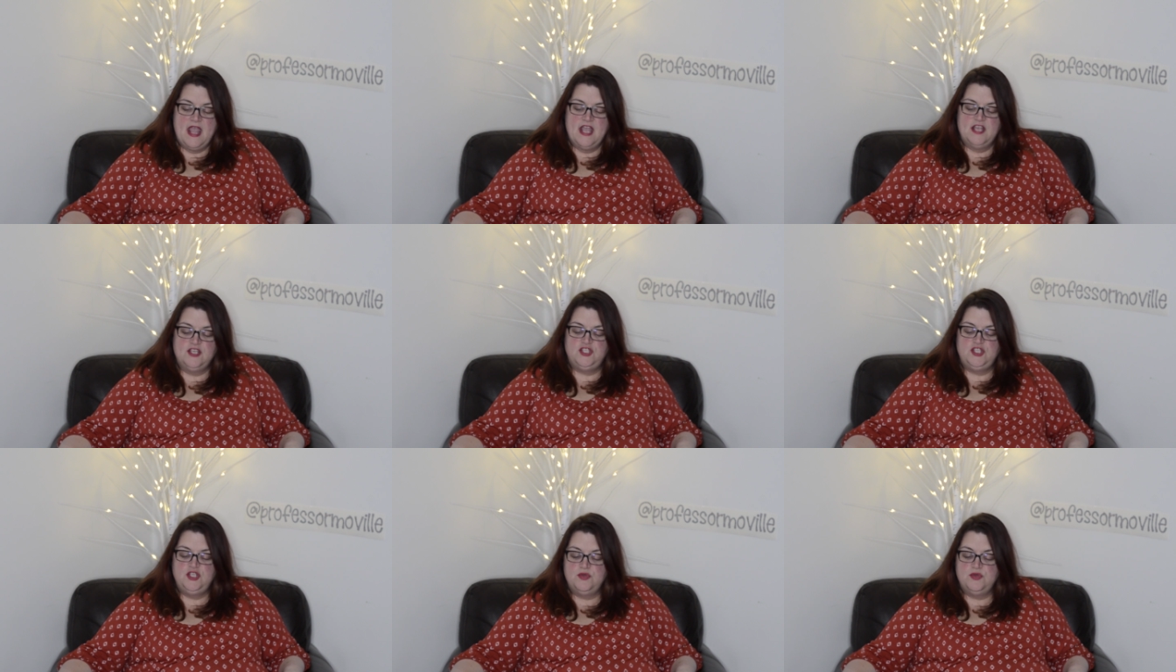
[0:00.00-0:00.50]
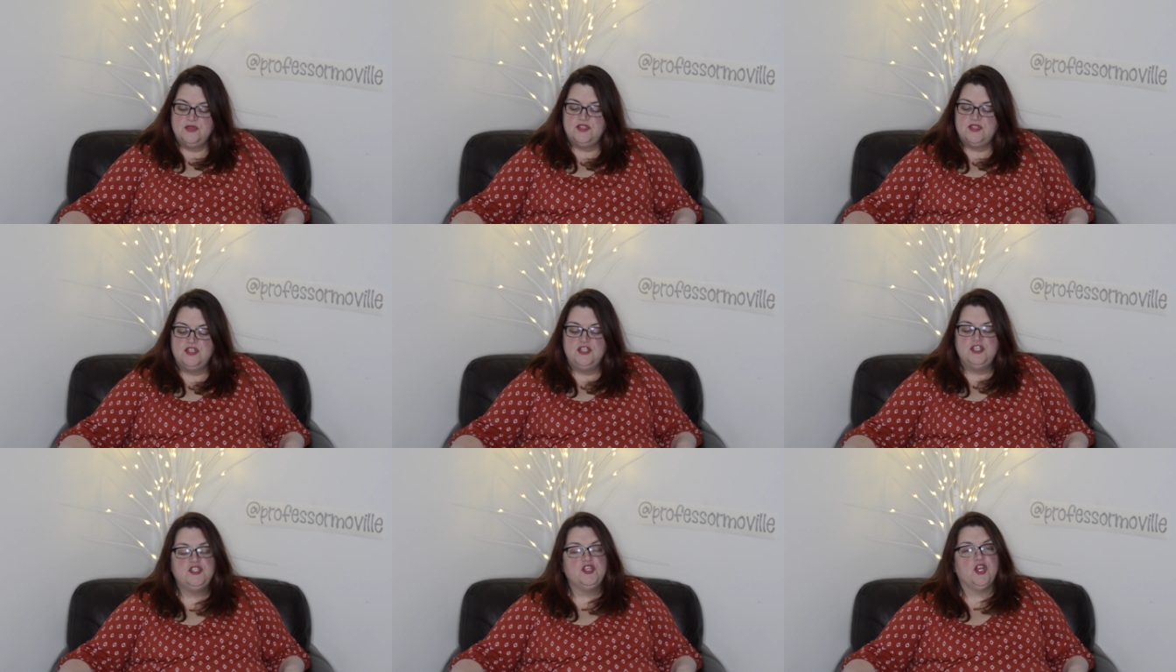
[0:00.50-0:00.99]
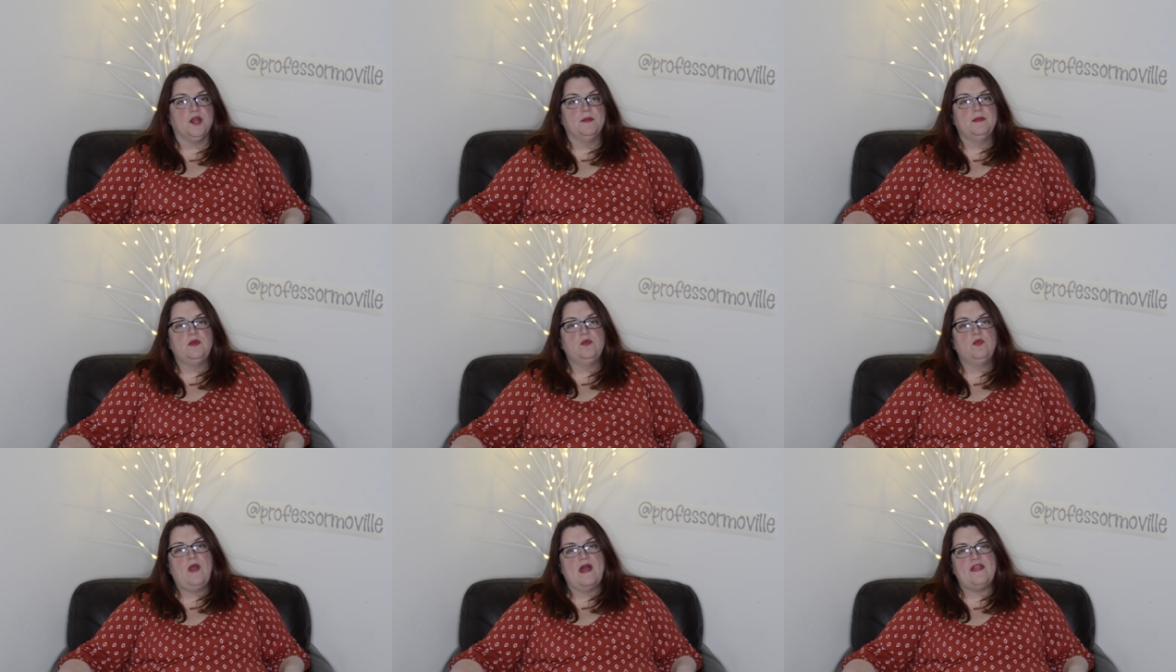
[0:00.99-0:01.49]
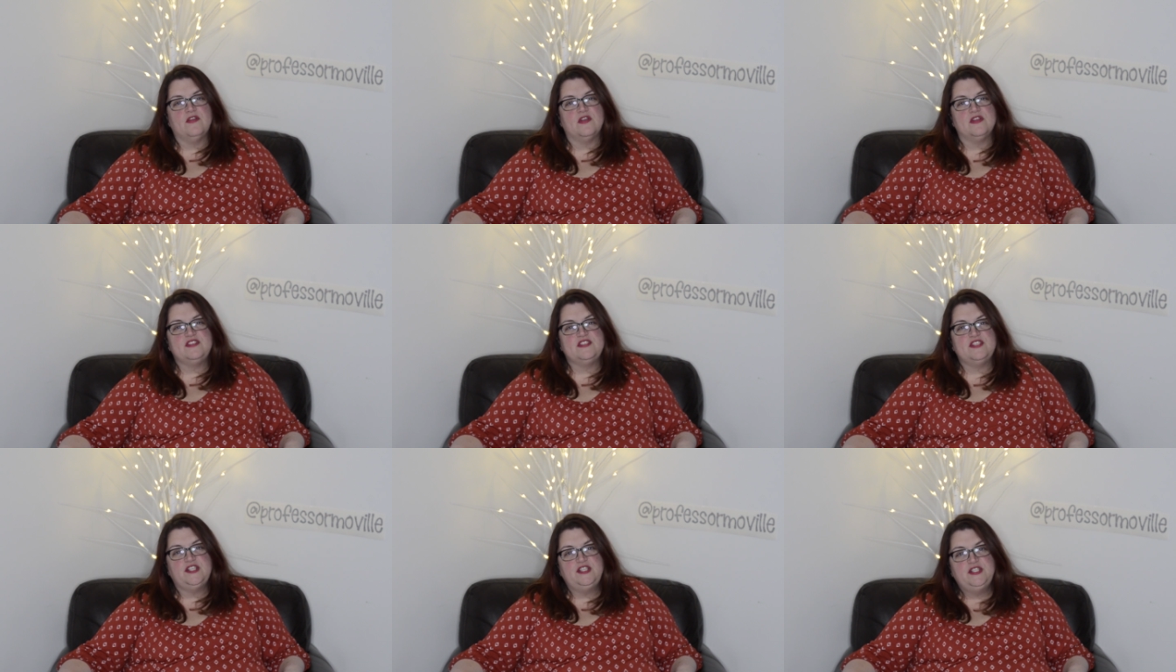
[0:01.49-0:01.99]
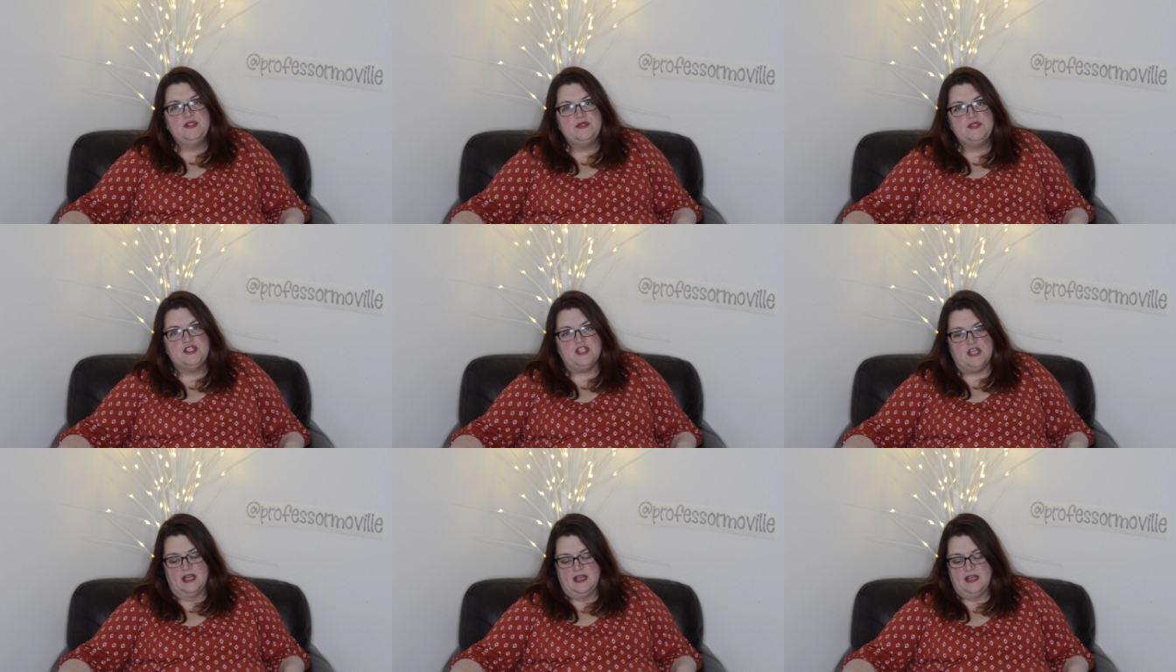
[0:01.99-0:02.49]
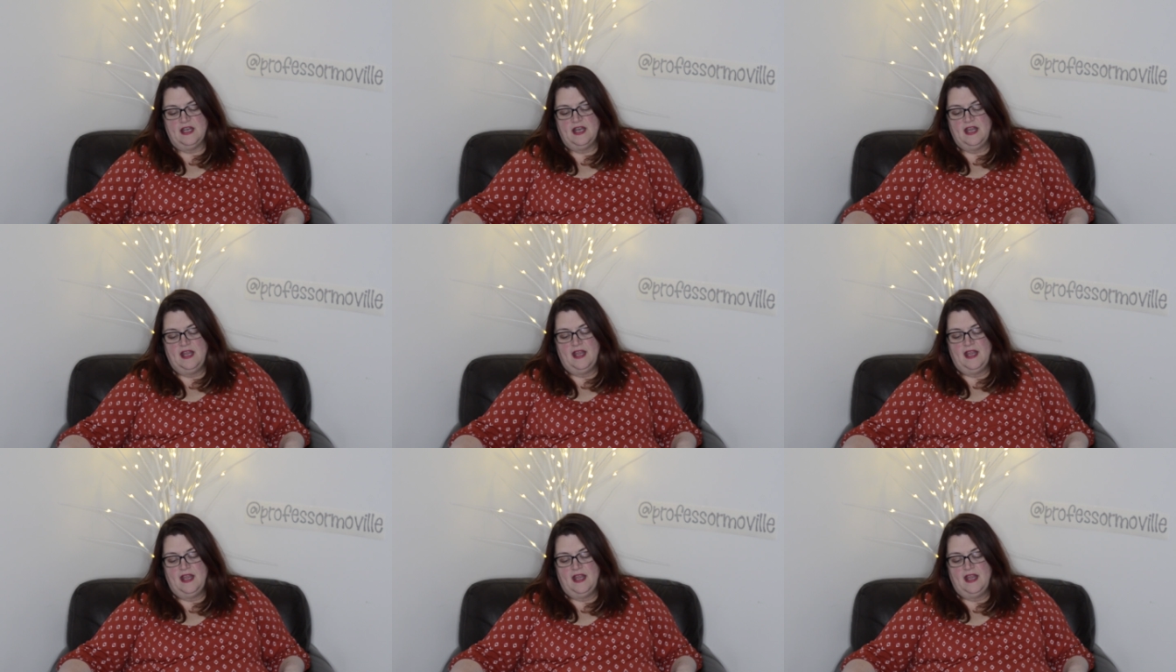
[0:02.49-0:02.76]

is used to determine whether a solution